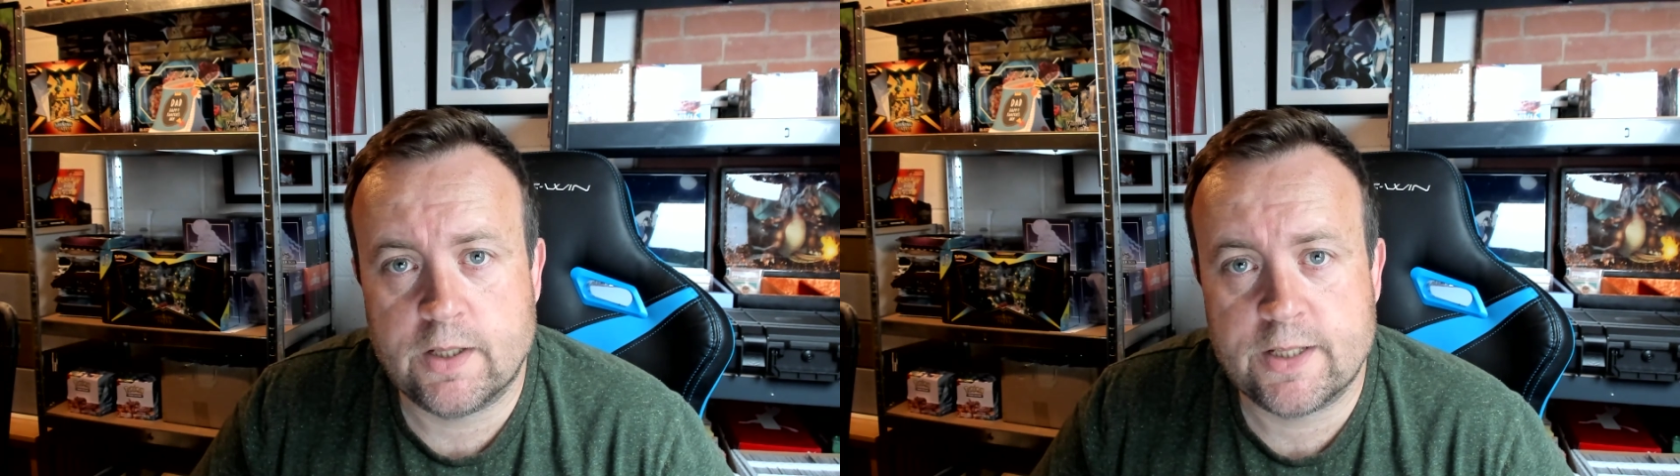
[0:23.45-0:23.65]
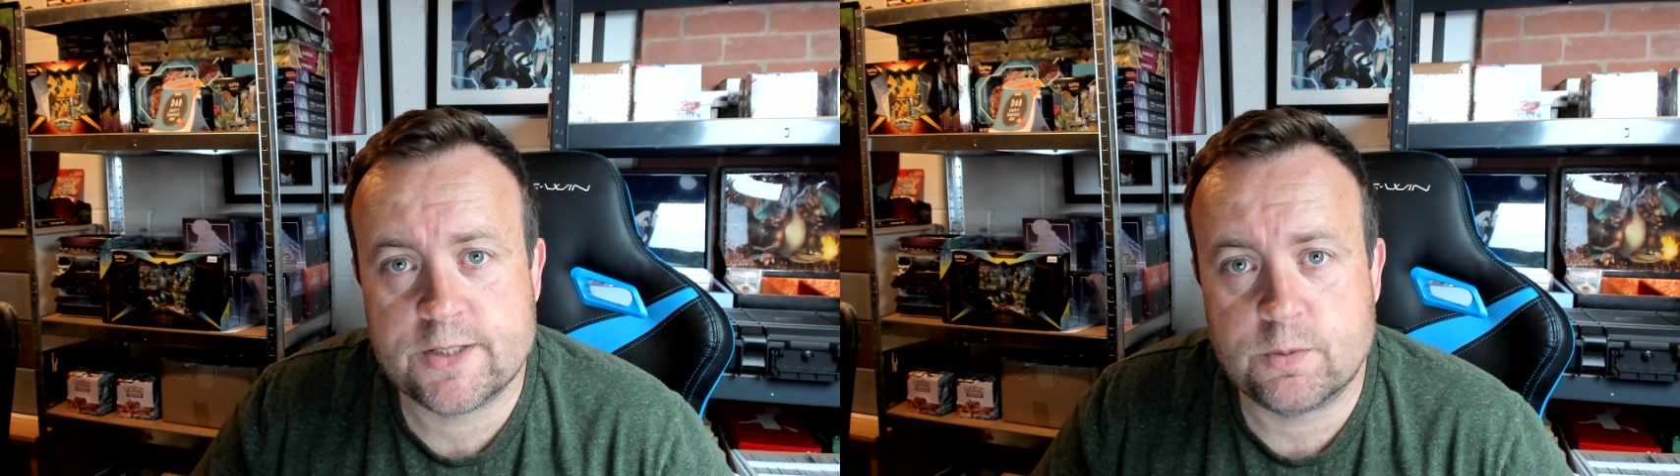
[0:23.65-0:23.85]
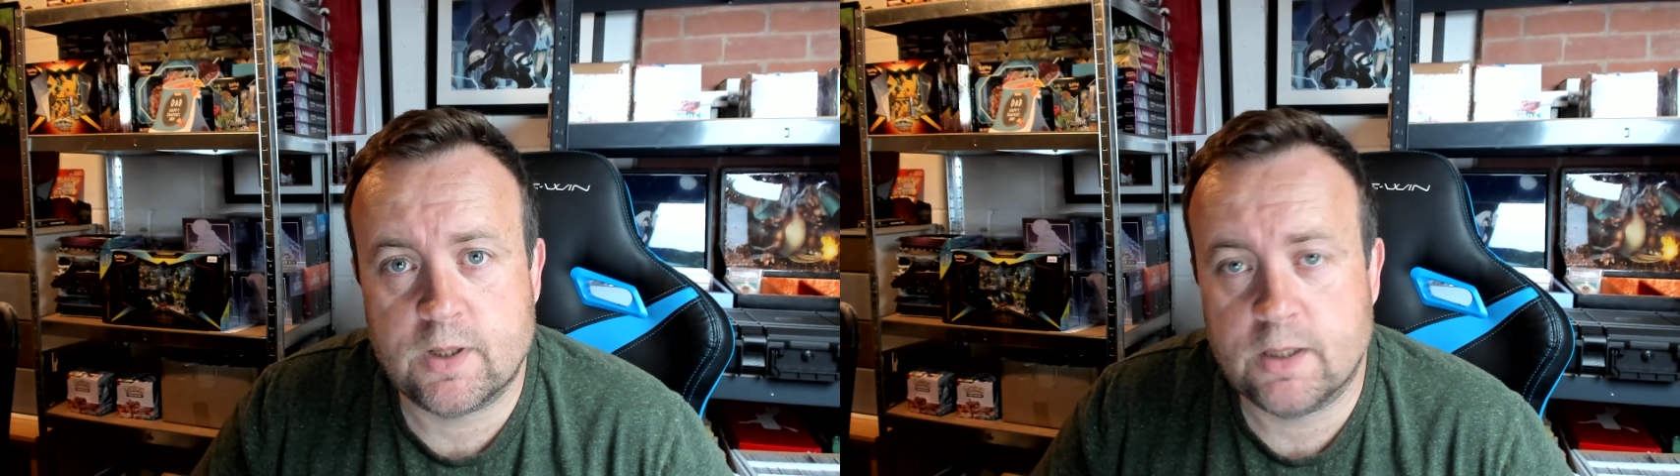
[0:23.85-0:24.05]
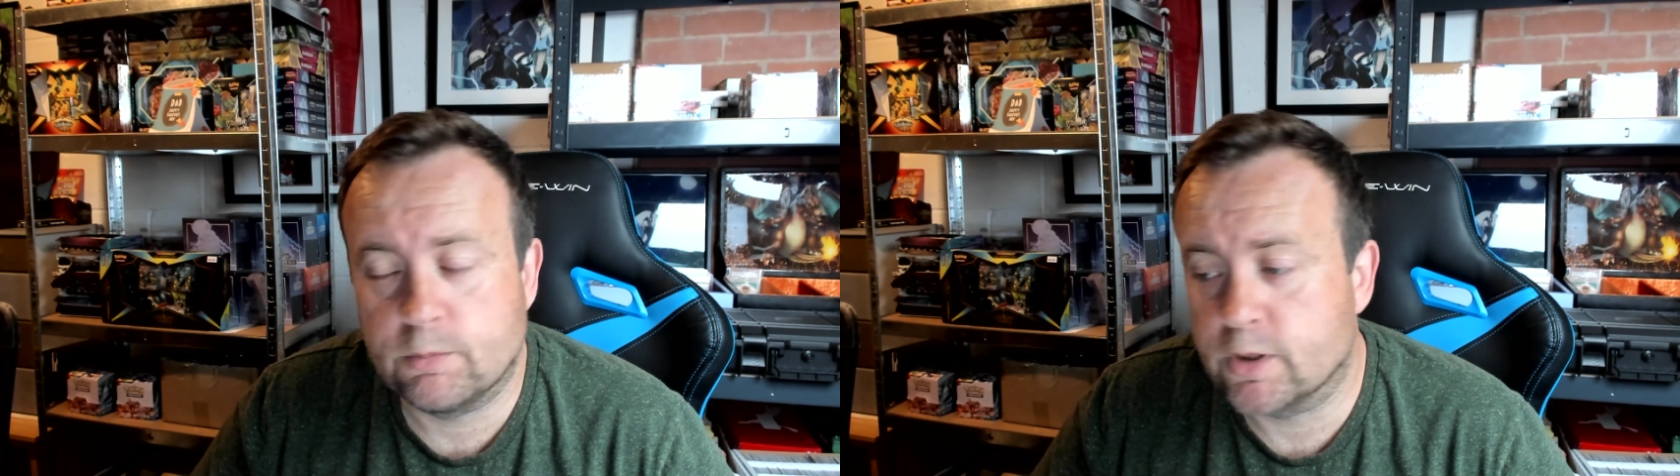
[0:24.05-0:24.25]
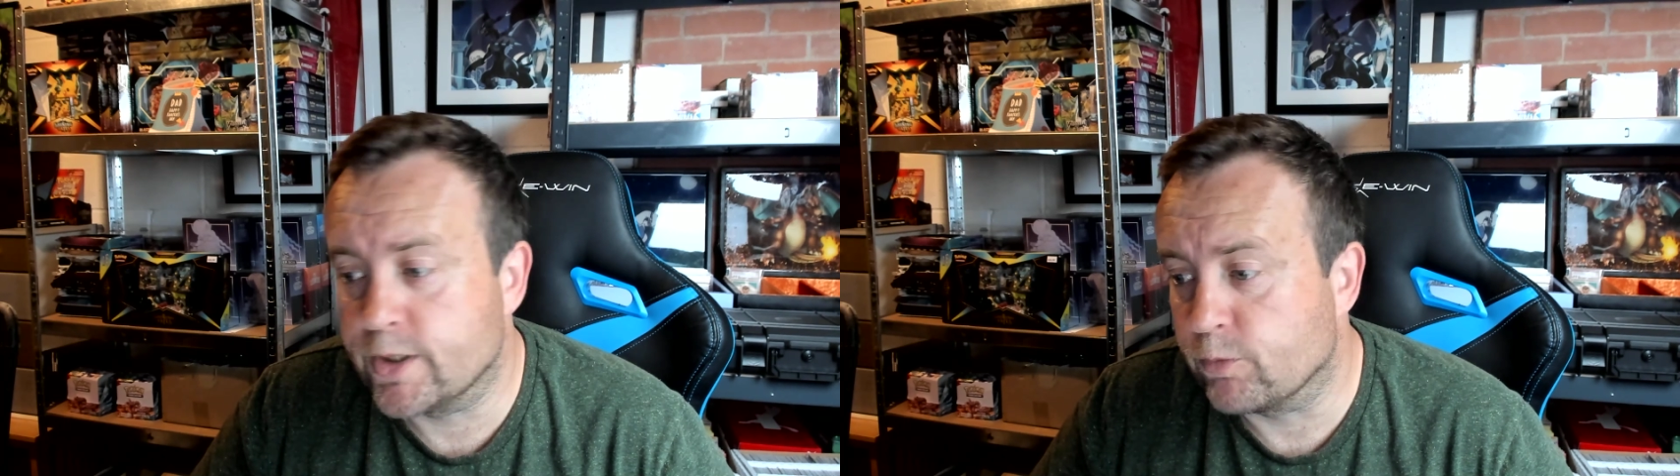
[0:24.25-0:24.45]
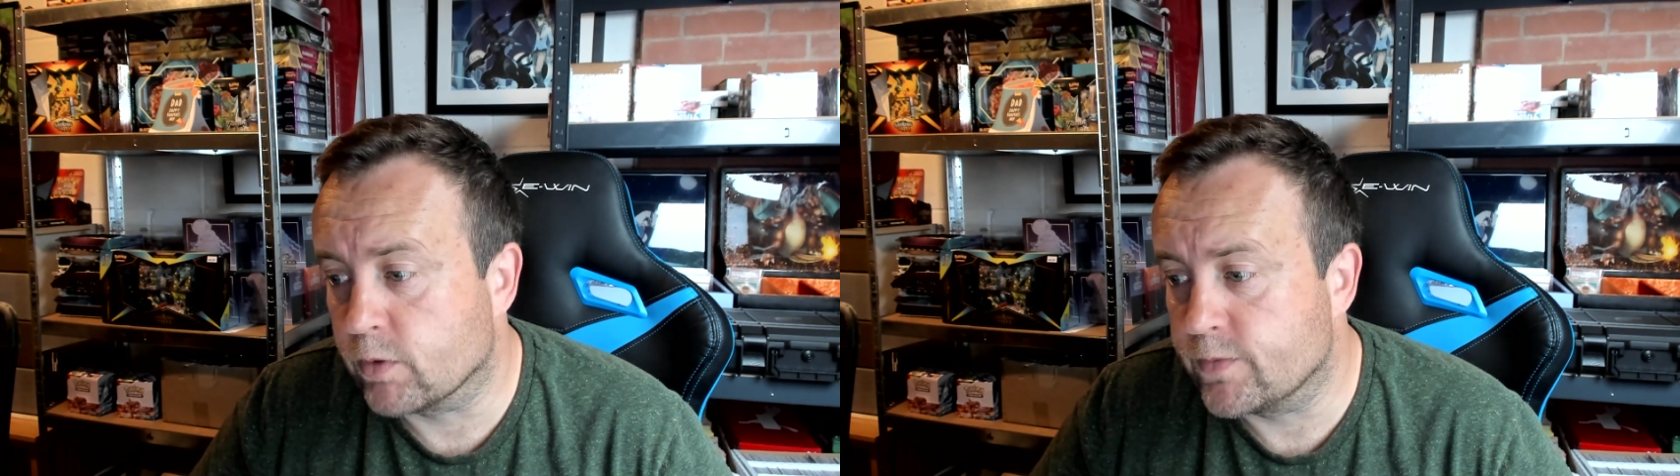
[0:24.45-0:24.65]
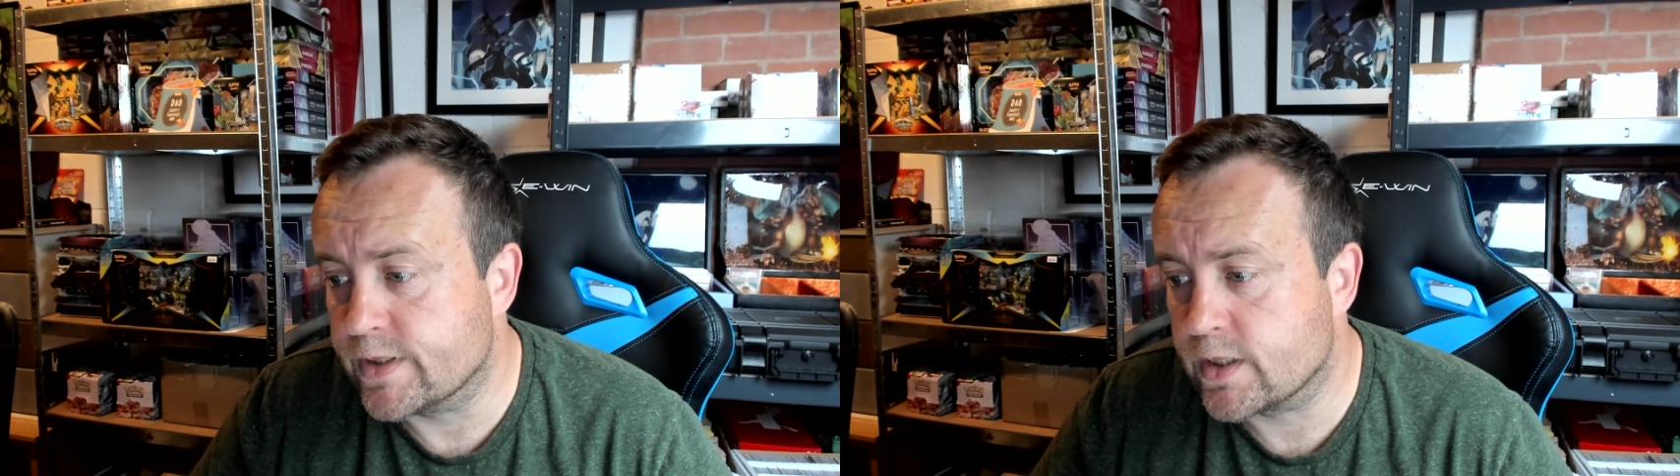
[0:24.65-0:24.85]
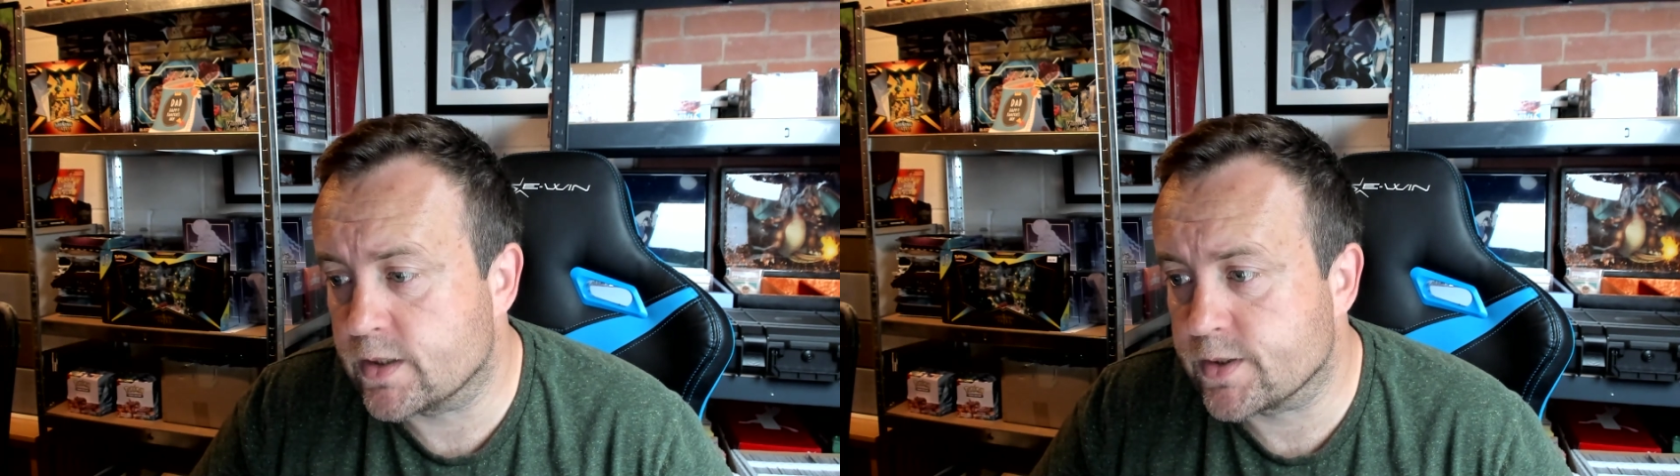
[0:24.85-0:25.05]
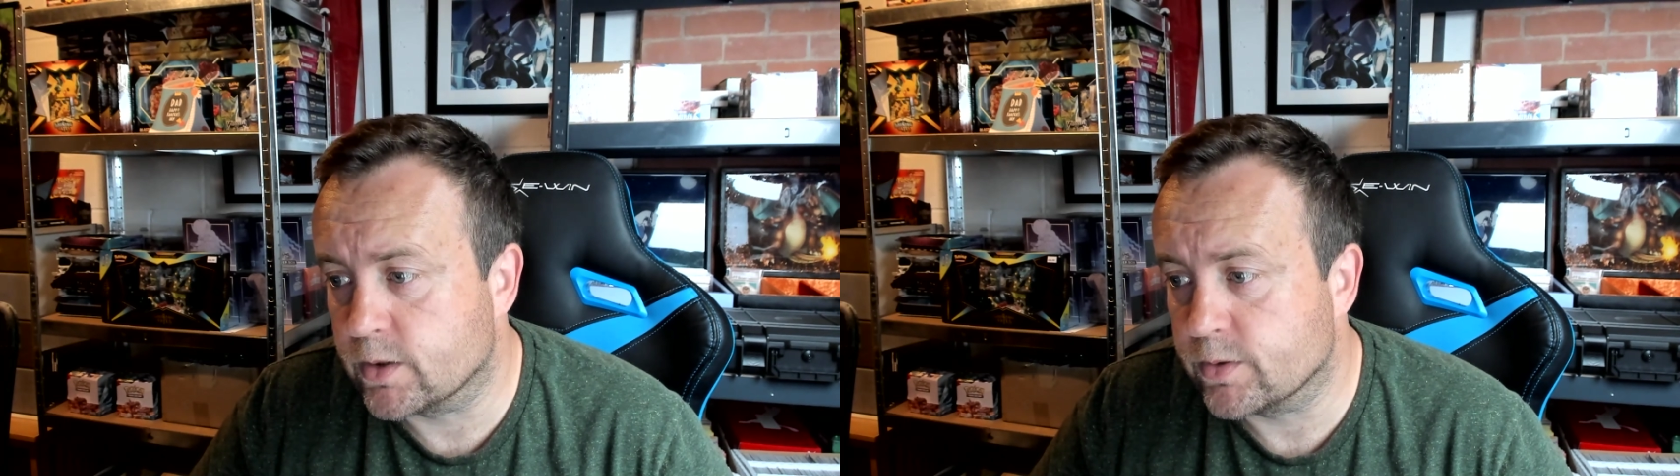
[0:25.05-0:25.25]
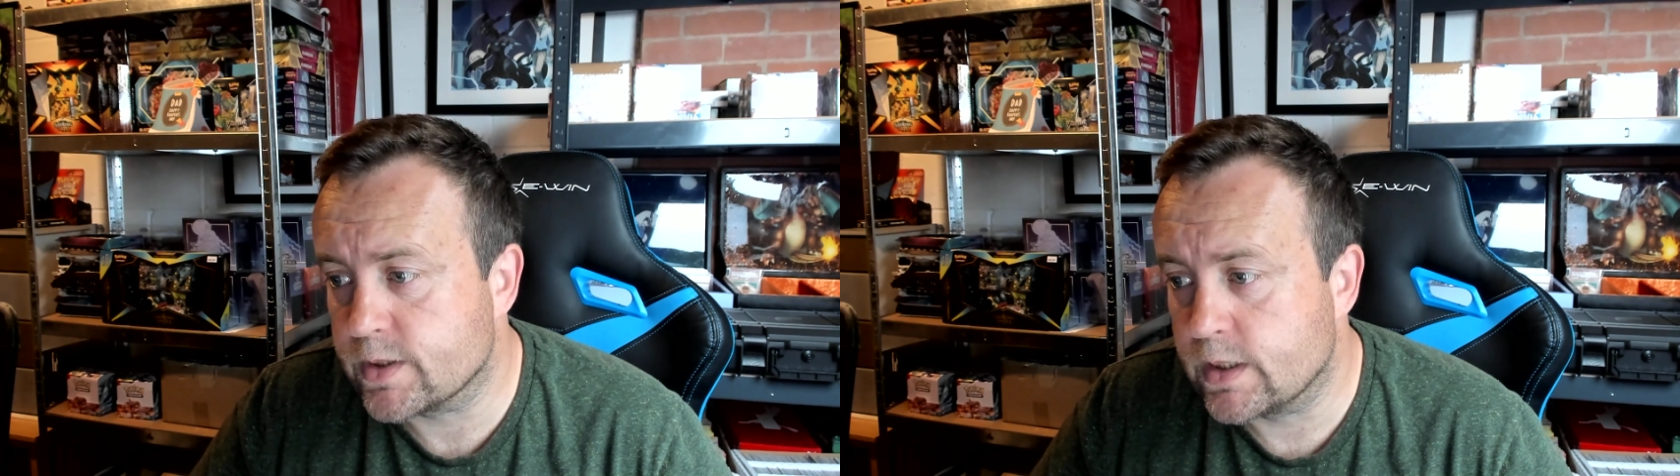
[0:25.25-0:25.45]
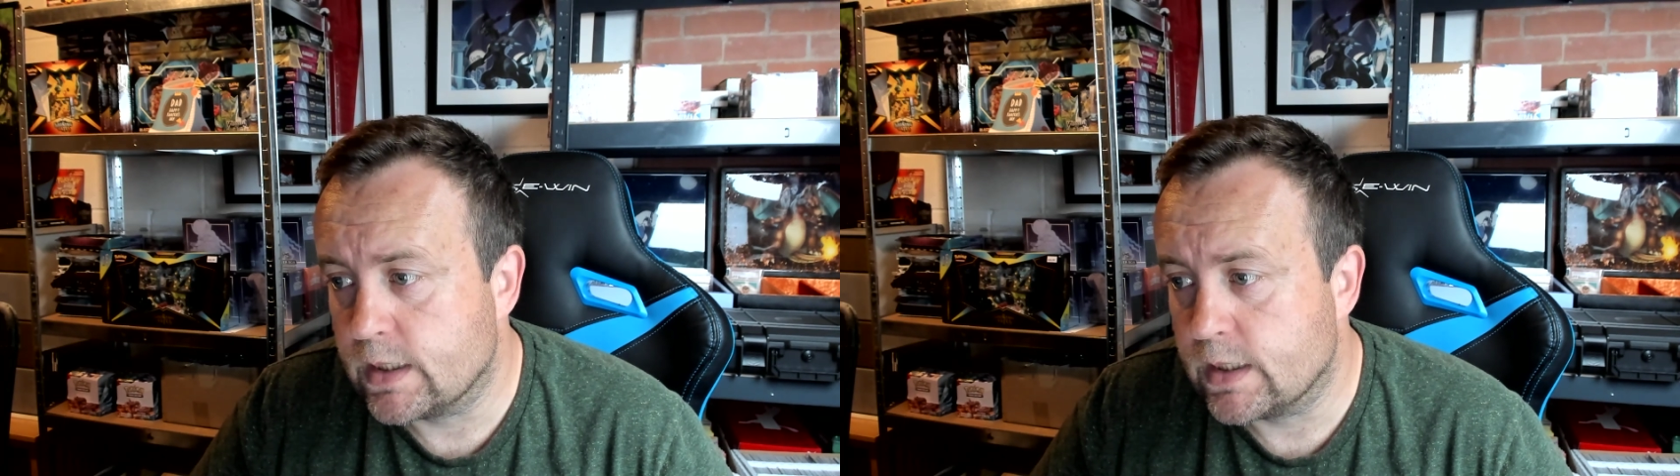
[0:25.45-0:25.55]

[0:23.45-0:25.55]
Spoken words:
and that's why I'm looking rough as arseholes.